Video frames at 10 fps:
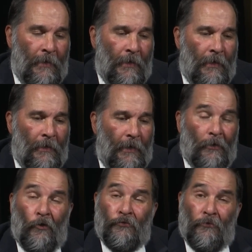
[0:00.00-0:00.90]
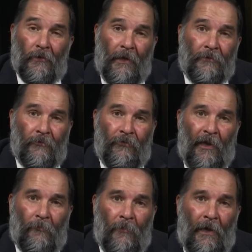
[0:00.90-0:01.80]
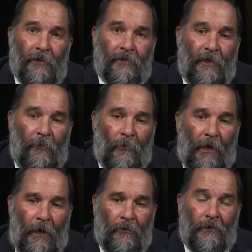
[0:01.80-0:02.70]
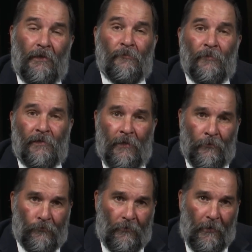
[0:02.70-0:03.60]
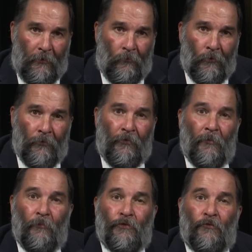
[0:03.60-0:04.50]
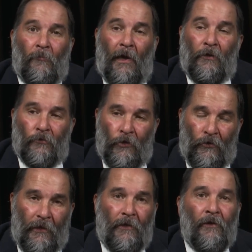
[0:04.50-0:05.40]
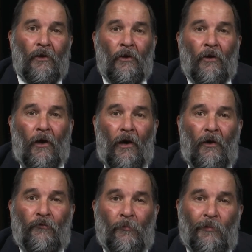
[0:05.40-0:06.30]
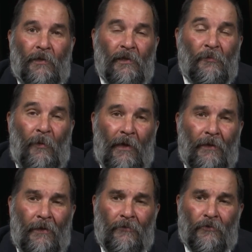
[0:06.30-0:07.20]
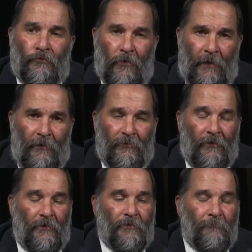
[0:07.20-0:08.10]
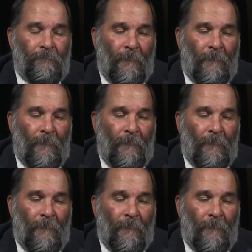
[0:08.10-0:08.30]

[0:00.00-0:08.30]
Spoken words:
I'd also like to thank my esteemed colleagues, Ms. Kendra Duckworth and Mr. Michael Looney, for participating in this training session.